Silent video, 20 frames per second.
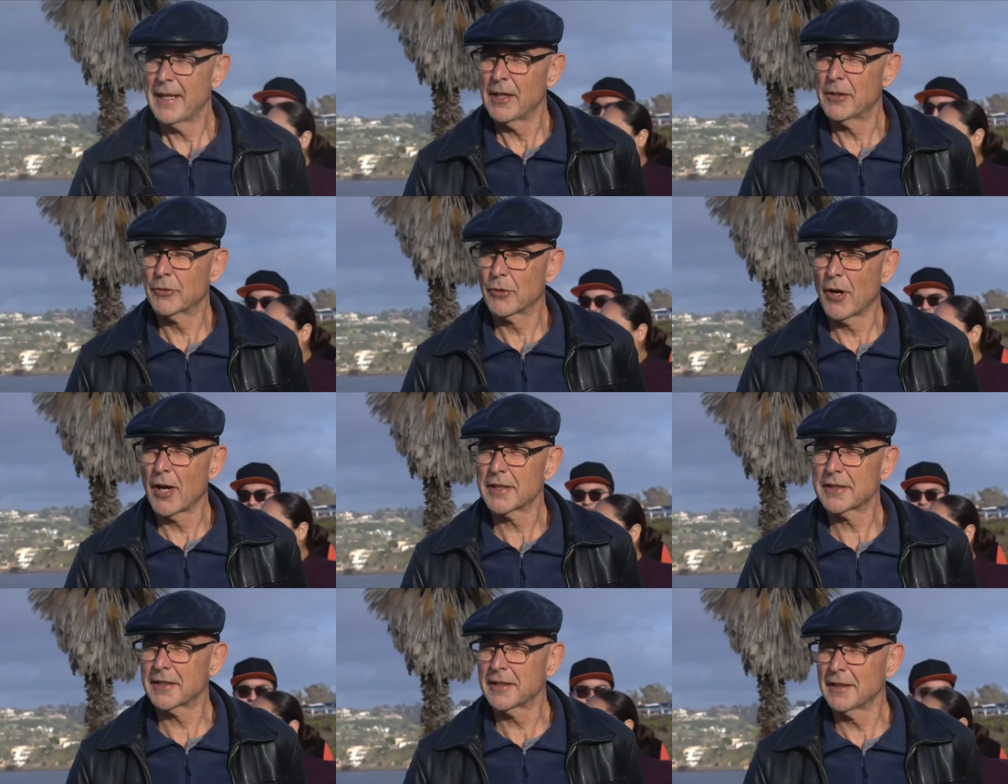They
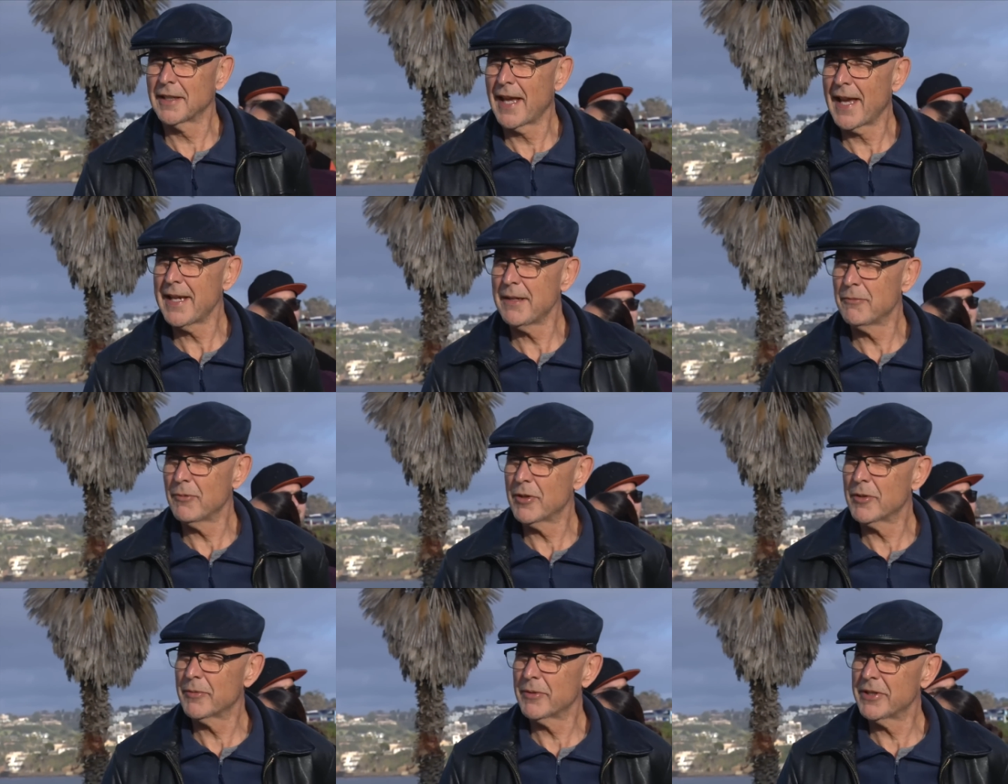crossed the line
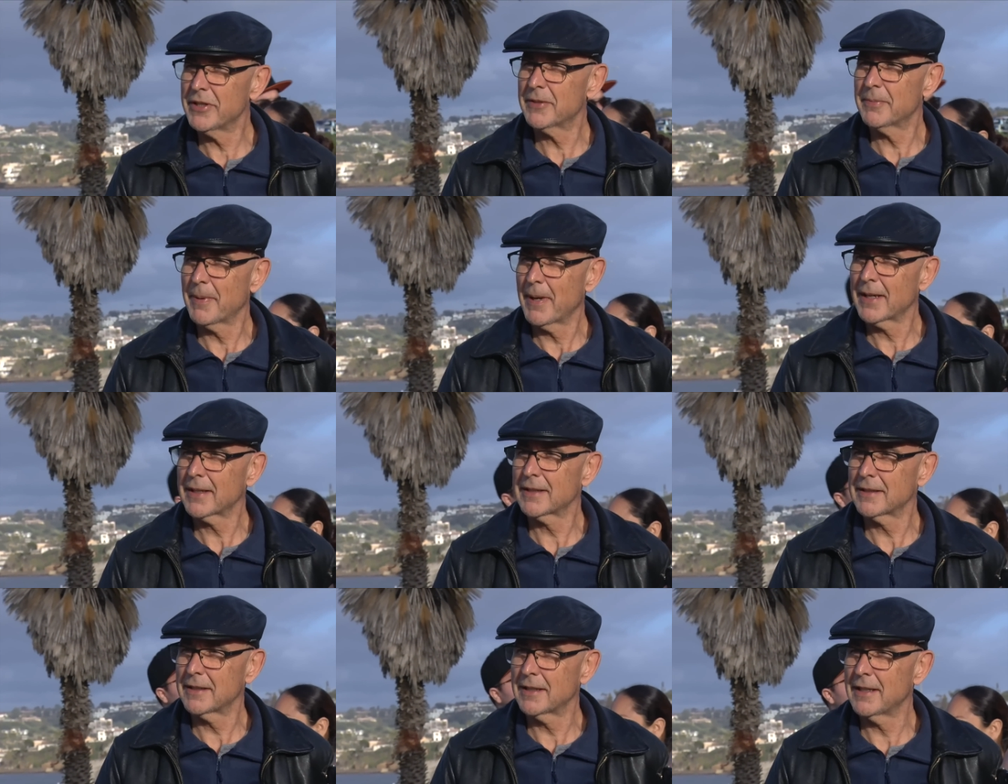with
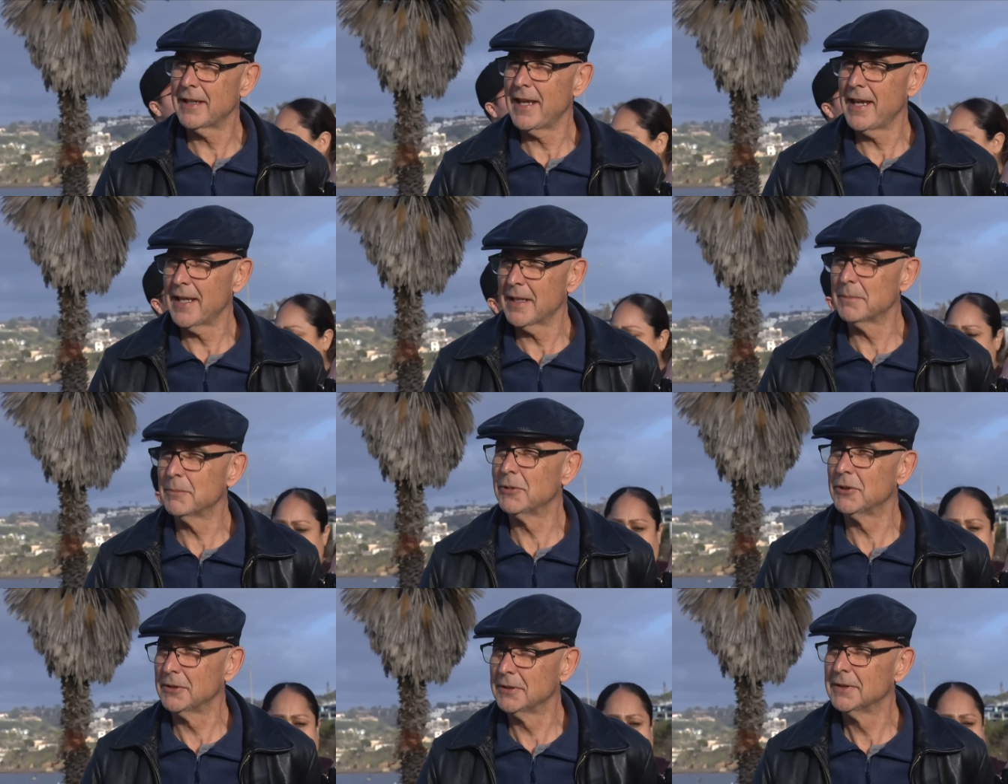respect to the
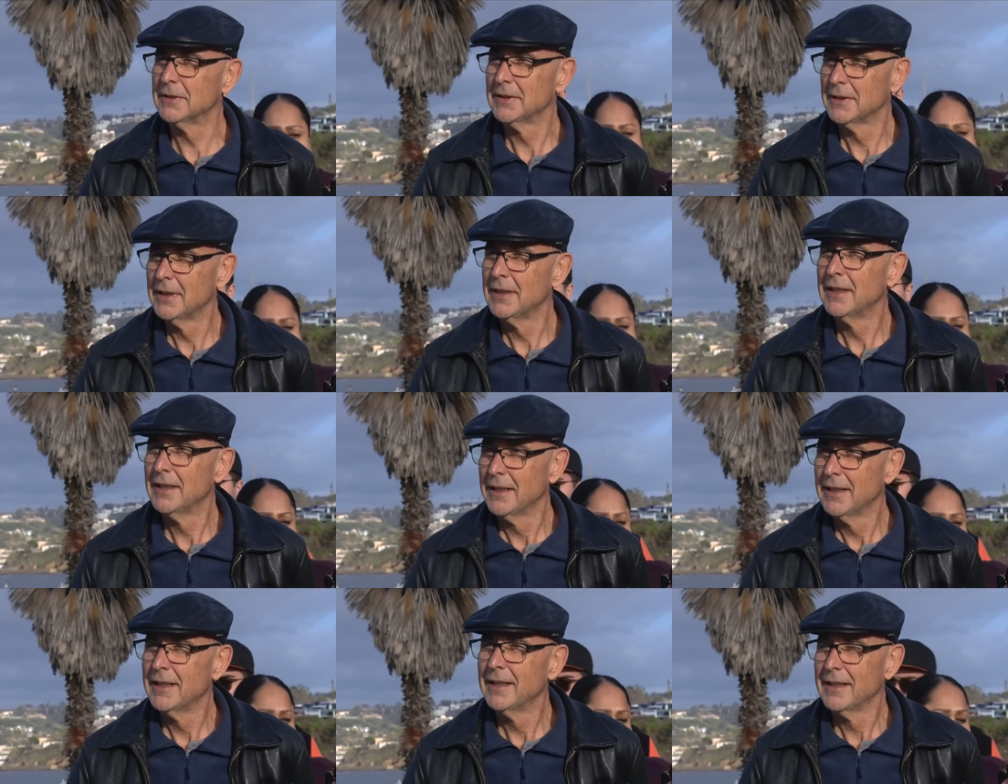animal.
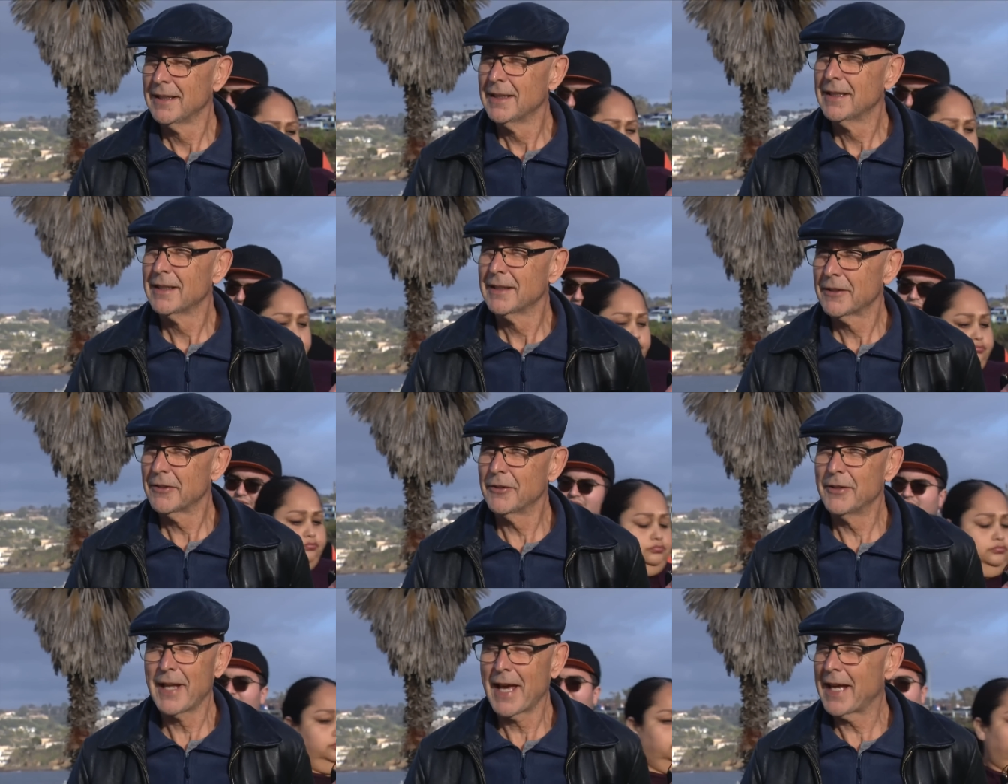
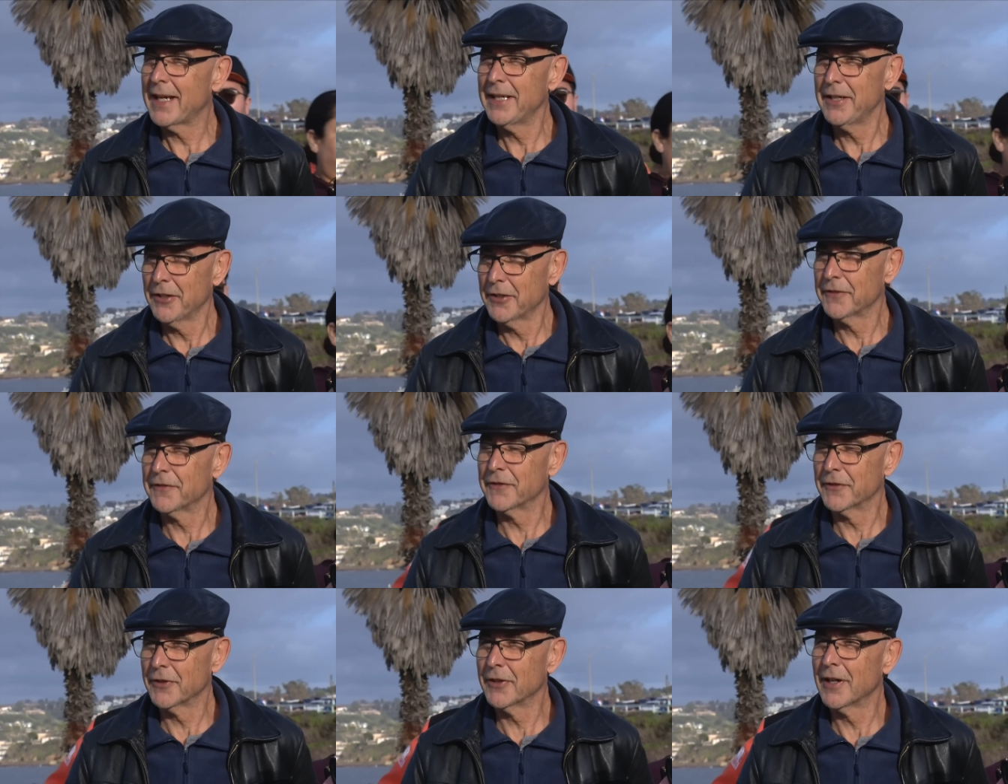They're not here
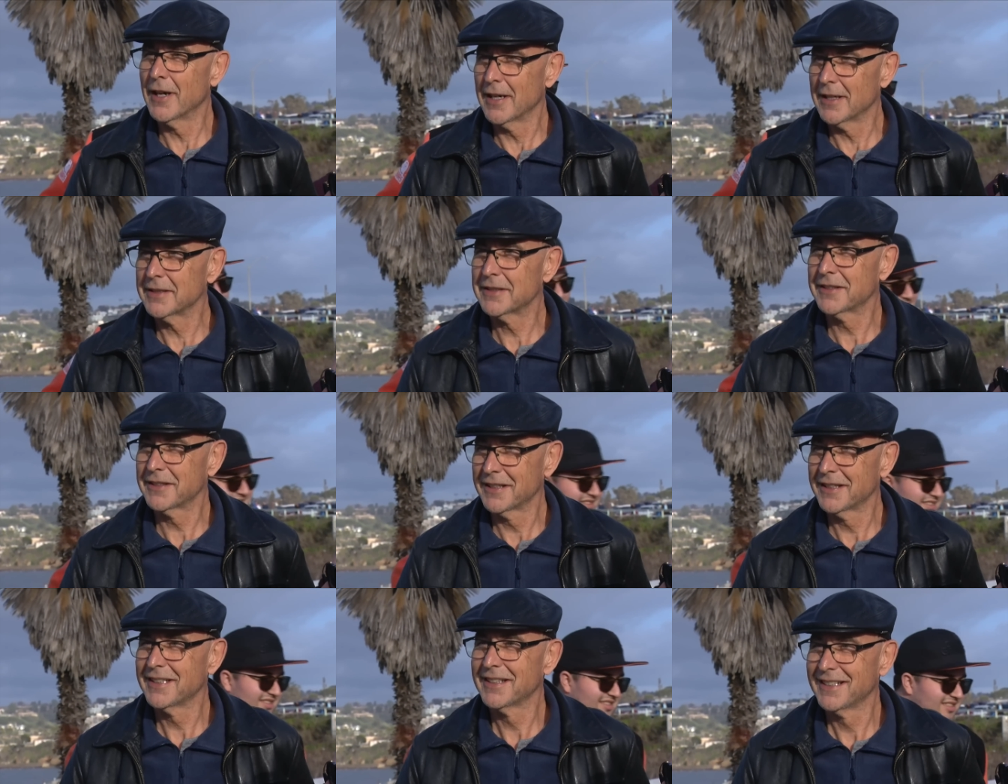for us